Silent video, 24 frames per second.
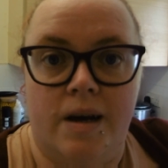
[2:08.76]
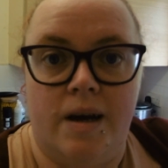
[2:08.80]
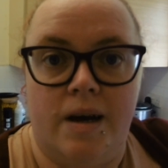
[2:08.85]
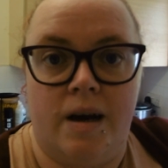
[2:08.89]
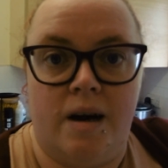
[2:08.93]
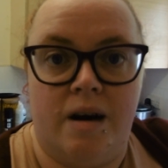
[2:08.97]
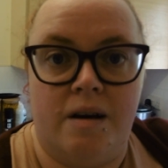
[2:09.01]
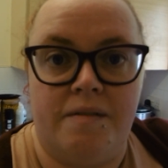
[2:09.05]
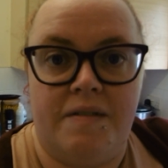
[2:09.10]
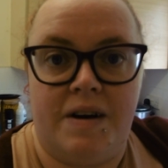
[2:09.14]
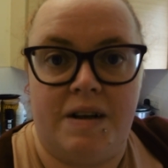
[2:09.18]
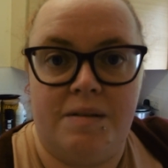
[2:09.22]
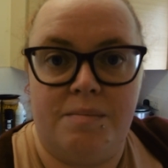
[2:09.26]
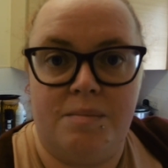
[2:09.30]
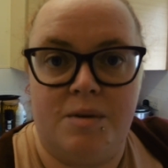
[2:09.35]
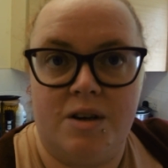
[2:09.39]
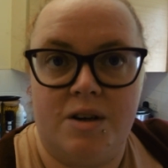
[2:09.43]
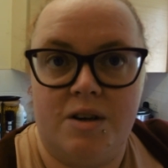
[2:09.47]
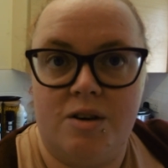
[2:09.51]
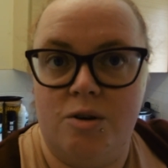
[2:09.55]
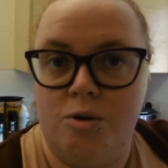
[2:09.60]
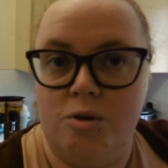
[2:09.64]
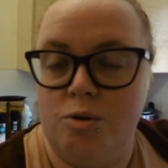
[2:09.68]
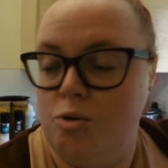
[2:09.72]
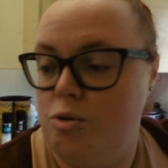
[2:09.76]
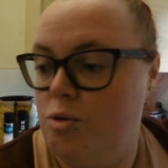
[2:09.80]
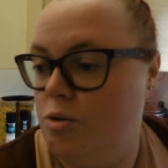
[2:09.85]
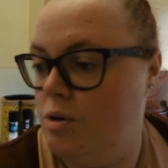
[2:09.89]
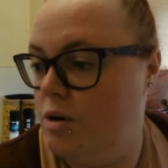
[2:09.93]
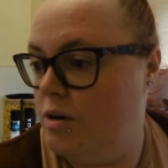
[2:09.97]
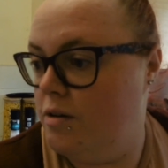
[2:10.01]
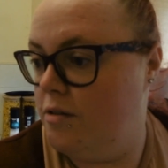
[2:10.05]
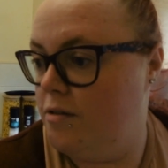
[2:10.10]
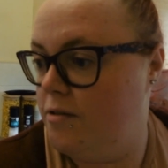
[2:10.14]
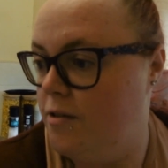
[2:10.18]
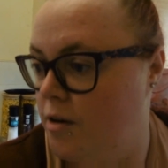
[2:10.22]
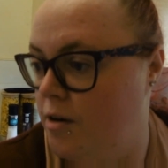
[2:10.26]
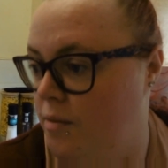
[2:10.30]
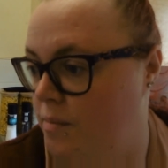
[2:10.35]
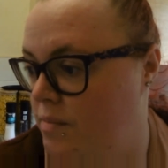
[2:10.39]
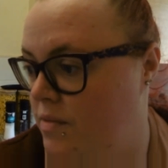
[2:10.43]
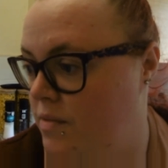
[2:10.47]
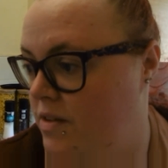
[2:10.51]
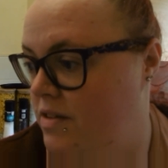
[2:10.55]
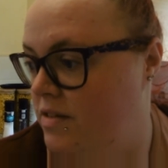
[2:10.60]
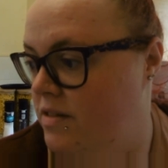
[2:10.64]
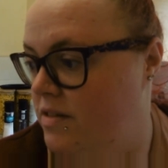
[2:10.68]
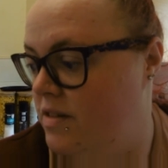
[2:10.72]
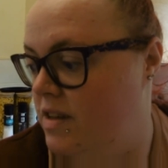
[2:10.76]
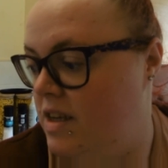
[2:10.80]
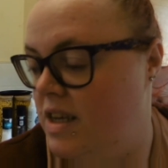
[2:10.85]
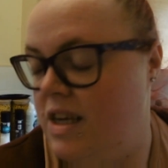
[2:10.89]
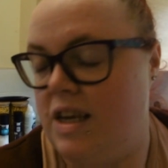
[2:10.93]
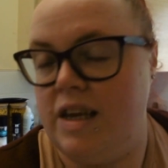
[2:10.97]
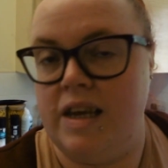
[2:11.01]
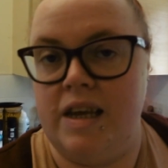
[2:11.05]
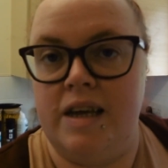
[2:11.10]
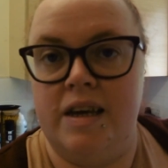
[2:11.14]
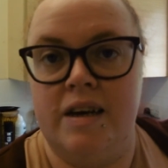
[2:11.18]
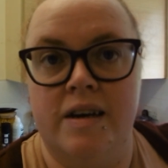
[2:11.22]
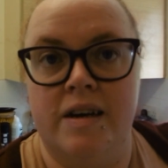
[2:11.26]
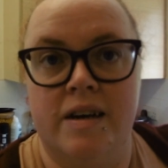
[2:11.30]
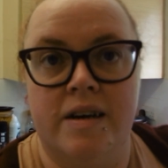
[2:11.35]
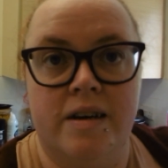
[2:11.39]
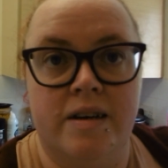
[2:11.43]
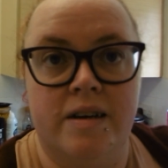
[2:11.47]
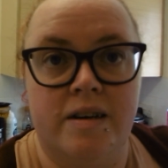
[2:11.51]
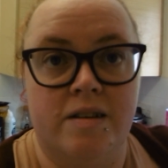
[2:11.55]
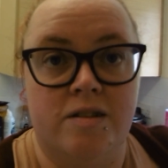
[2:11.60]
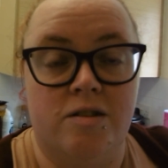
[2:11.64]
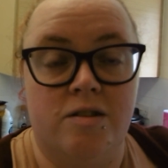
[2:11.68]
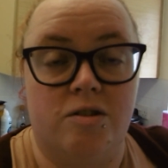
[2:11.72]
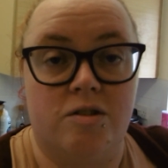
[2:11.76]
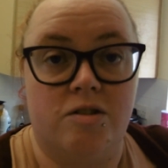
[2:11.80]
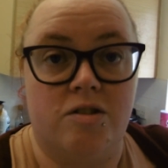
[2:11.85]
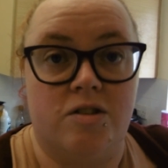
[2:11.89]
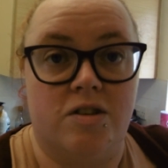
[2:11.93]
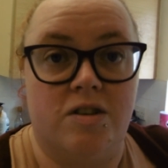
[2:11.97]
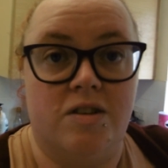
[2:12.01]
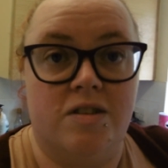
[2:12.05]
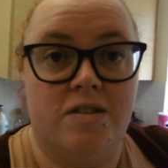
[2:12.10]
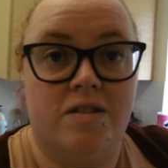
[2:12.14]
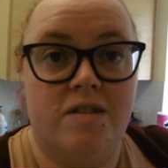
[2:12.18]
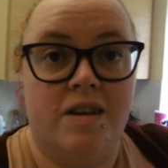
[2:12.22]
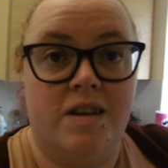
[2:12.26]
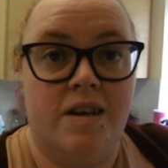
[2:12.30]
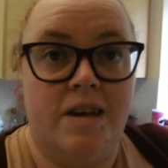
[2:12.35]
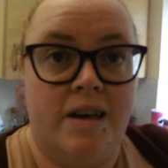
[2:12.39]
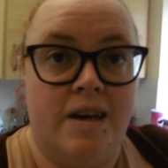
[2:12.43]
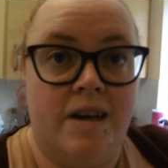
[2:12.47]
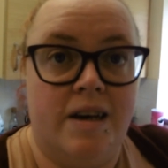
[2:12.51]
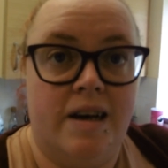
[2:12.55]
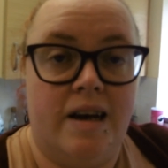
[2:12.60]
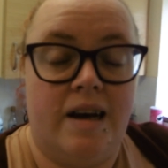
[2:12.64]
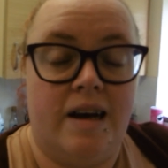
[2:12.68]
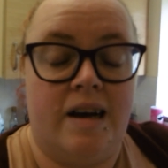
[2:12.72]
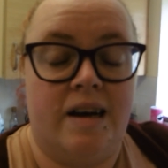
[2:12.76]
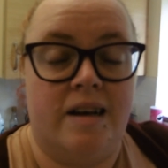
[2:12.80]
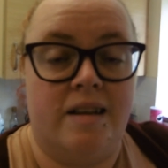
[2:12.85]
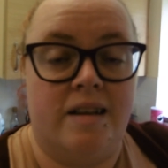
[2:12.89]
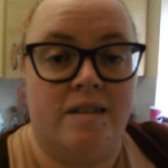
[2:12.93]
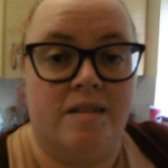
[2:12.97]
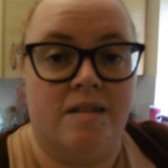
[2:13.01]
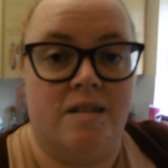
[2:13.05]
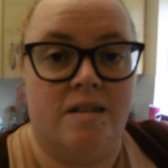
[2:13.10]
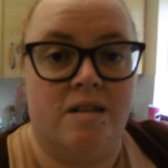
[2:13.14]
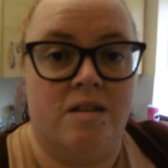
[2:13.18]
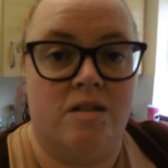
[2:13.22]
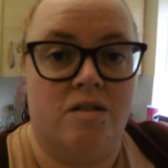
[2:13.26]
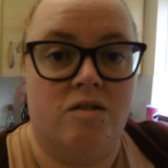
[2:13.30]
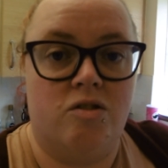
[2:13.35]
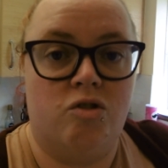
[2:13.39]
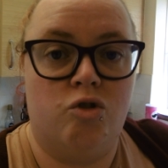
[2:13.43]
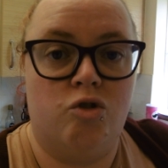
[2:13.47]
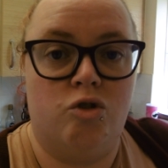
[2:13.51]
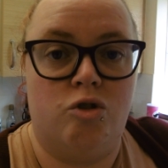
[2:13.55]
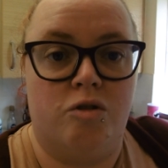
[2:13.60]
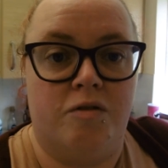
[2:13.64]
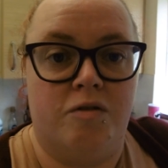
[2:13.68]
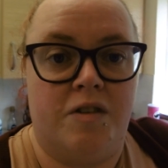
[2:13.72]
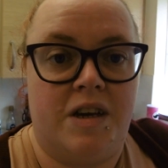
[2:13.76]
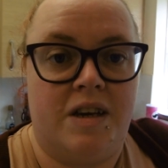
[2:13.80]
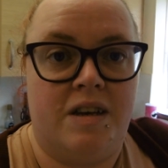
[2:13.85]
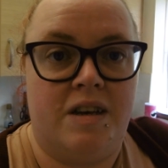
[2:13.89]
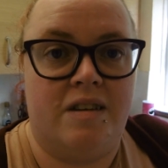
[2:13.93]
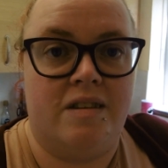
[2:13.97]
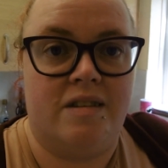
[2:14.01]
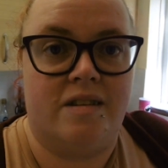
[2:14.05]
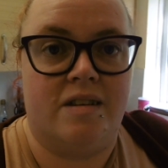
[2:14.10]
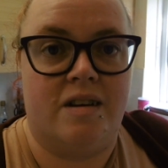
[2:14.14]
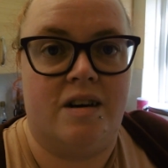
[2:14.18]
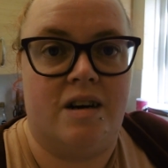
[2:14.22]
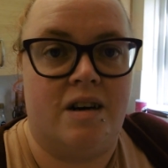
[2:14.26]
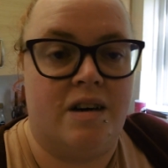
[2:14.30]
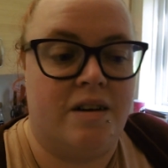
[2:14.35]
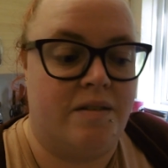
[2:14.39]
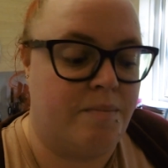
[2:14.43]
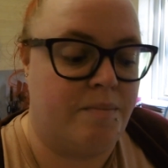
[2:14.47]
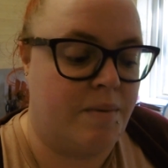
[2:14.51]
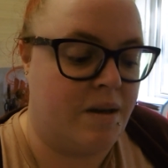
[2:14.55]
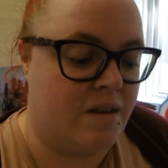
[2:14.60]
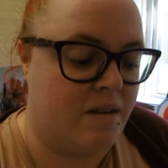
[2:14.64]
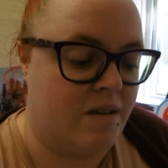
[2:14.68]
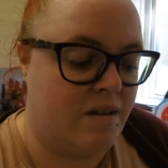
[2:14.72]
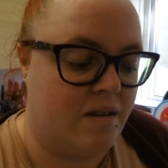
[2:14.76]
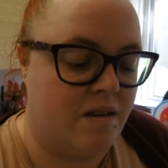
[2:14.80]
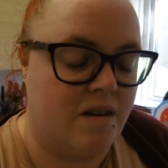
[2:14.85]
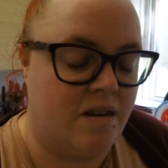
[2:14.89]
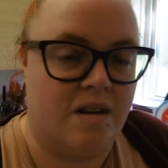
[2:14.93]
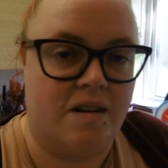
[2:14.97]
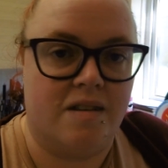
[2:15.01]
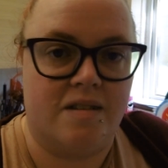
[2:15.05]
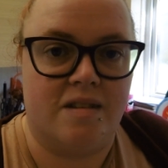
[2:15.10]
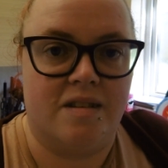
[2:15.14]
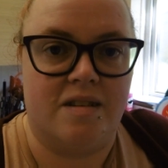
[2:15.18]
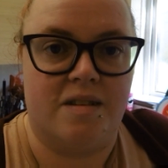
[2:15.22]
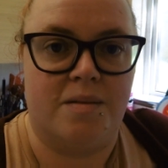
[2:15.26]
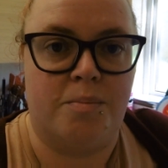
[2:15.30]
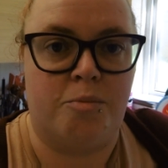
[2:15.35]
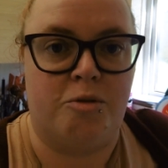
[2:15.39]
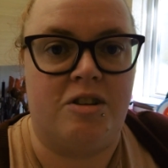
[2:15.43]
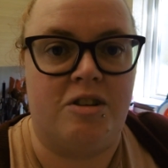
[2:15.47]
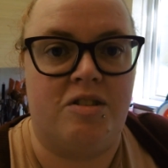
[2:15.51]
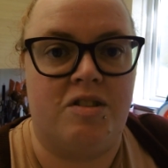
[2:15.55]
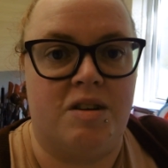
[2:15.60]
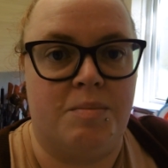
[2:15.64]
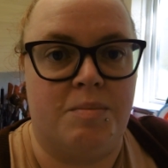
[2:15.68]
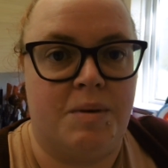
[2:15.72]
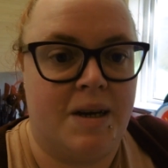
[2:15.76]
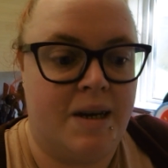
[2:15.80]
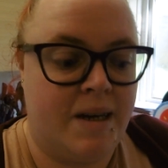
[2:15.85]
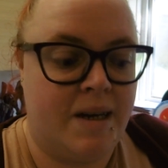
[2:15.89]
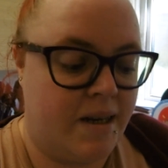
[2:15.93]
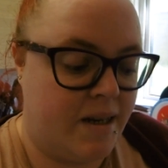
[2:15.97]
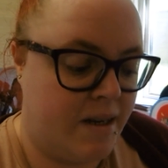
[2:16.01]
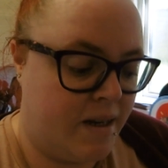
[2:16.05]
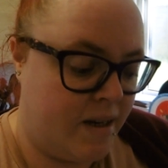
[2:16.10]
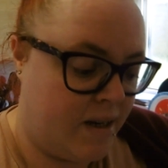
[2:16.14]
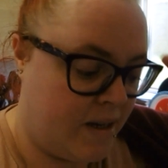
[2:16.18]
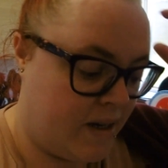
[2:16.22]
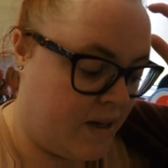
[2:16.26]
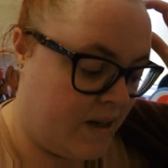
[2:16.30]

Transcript: I've had my call from the doctors and the short of it is that I've been classed as pre-diabetic.